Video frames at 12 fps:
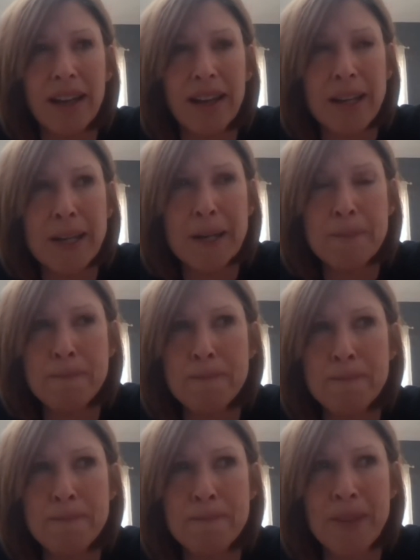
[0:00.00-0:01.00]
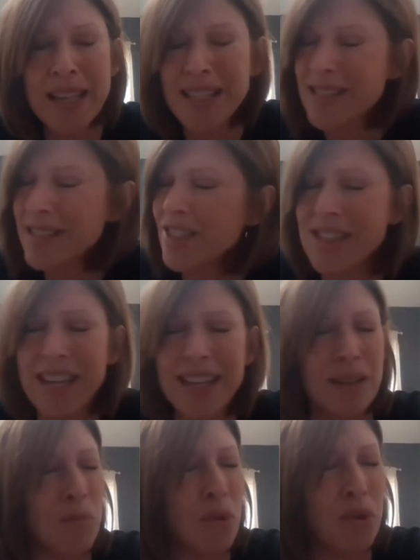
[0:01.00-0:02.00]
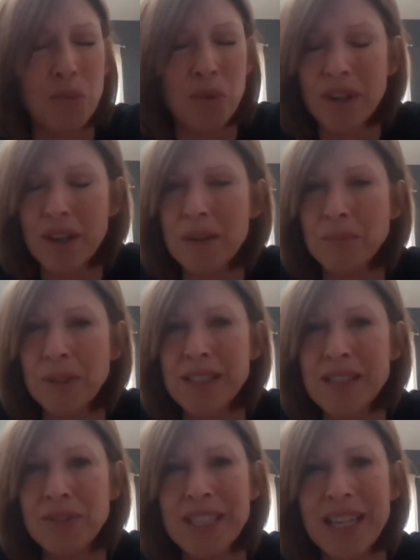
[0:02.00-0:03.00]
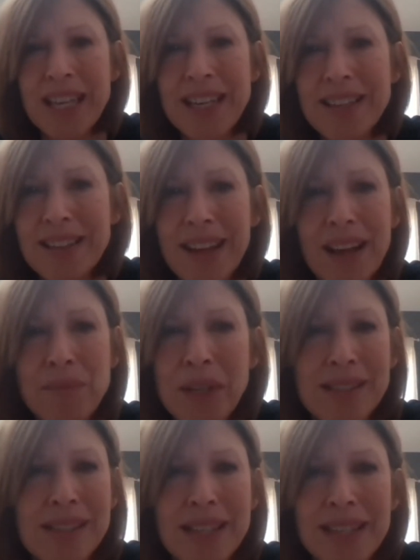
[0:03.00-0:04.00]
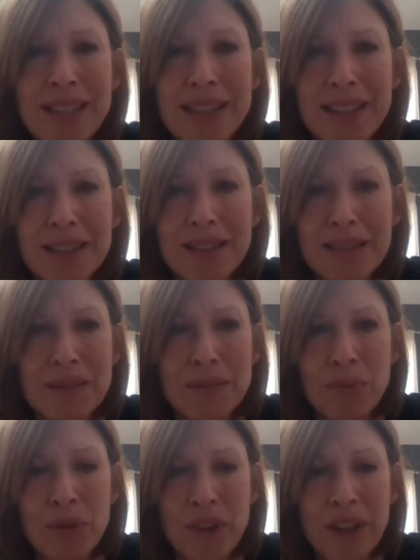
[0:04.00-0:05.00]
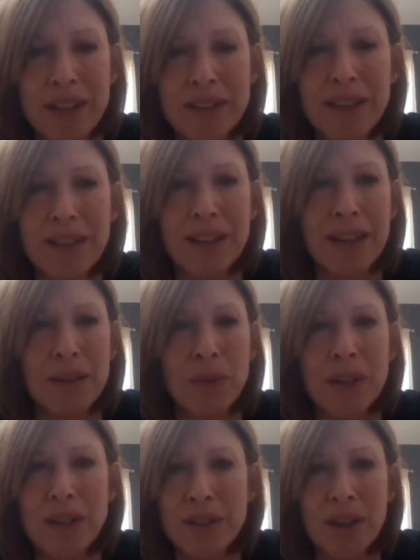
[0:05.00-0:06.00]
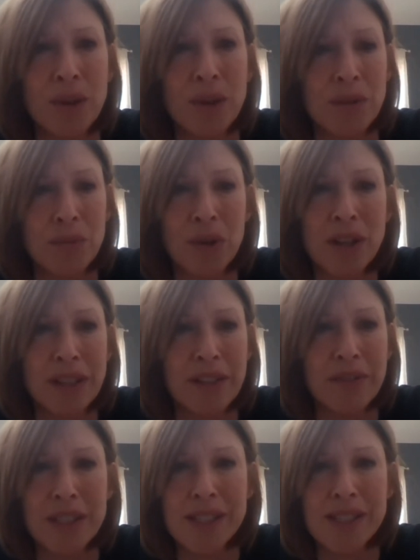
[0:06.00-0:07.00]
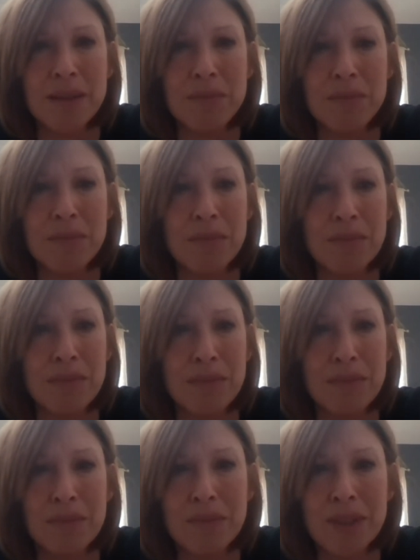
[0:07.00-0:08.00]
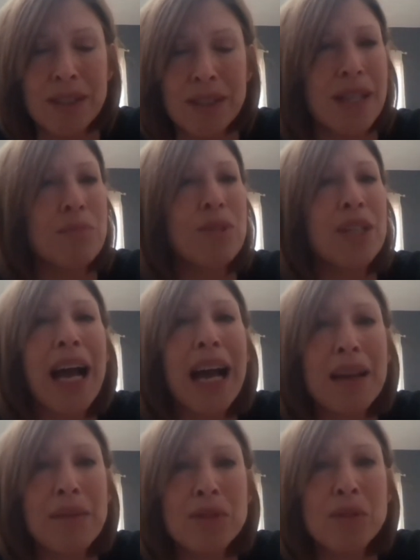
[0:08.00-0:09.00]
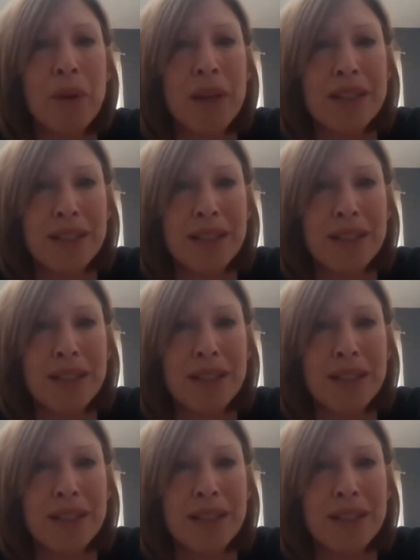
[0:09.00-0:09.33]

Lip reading: and it's just getting more and more complex every day. I'm not saying anything profound here. We all know it. We're all living in the same time space